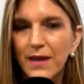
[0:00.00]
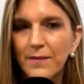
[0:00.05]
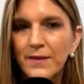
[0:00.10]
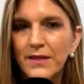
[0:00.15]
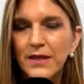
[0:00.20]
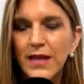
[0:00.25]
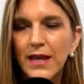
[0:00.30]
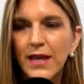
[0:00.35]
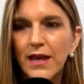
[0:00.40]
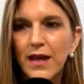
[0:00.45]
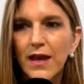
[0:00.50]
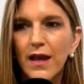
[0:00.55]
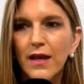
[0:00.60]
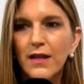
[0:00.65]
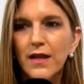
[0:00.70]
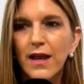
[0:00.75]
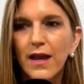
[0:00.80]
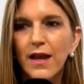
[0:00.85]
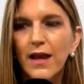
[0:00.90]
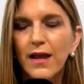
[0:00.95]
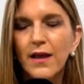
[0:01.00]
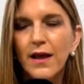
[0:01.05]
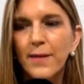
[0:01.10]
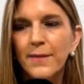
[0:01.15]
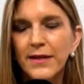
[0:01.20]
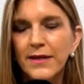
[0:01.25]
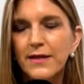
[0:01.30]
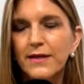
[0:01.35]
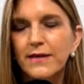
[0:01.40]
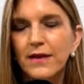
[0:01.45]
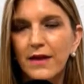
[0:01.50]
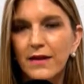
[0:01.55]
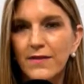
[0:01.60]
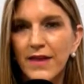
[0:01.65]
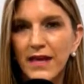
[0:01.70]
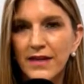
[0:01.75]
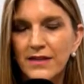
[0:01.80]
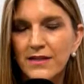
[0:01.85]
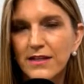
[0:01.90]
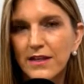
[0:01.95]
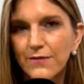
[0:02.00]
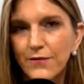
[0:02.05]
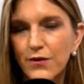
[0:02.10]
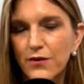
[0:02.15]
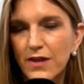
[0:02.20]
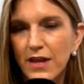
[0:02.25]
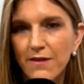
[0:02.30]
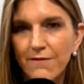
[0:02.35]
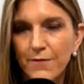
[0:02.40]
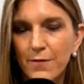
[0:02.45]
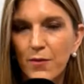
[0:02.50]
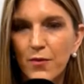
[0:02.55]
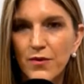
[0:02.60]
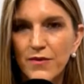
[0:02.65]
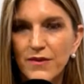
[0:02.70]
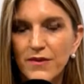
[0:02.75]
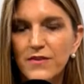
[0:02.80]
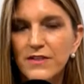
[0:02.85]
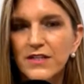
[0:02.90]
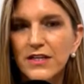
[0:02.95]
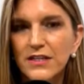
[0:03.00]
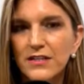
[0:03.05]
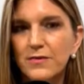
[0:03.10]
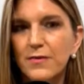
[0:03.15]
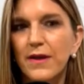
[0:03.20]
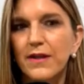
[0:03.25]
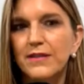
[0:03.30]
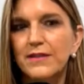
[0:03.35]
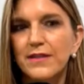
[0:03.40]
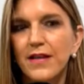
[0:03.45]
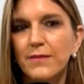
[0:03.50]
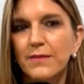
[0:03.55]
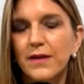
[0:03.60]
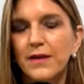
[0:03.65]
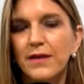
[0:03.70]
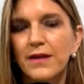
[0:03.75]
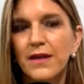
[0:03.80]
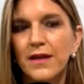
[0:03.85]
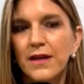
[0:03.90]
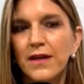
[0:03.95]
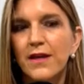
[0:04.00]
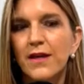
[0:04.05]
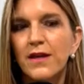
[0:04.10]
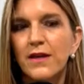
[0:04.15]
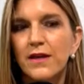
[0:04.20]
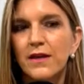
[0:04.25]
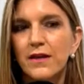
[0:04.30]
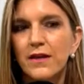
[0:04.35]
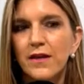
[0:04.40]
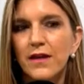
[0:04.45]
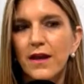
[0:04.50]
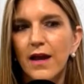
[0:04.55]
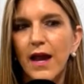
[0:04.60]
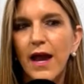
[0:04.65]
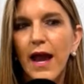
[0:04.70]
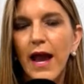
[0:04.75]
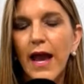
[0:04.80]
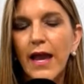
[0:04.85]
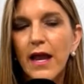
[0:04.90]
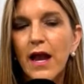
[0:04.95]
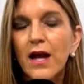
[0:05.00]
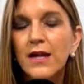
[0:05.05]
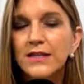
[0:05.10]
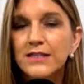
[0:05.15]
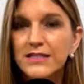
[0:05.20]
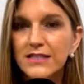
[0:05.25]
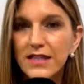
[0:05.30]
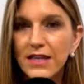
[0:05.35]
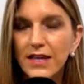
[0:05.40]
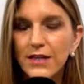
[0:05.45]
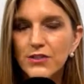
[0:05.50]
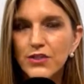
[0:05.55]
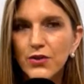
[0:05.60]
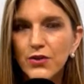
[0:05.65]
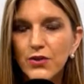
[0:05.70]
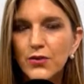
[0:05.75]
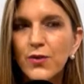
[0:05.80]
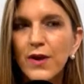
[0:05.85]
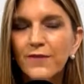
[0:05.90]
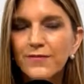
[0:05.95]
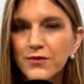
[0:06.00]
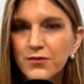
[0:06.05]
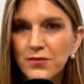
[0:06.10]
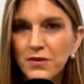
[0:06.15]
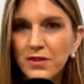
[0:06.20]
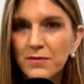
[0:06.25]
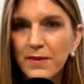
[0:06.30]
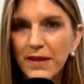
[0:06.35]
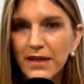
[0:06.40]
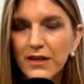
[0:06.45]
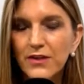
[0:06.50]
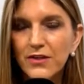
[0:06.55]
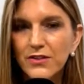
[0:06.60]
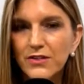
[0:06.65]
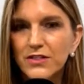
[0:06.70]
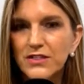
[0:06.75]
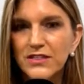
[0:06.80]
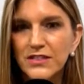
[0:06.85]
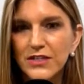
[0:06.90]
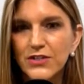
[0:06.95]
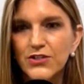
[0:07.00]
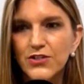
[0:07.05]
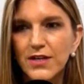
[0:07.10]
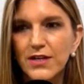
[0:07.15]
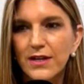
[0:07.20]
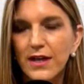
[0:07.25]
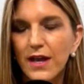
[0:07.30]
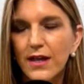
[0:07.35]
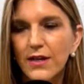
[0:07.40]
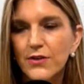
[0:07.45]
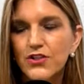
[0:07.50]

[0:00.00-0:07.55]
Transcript: I mean, then if you're there for more than 6 months, I honestly, so you have to really make a good decision.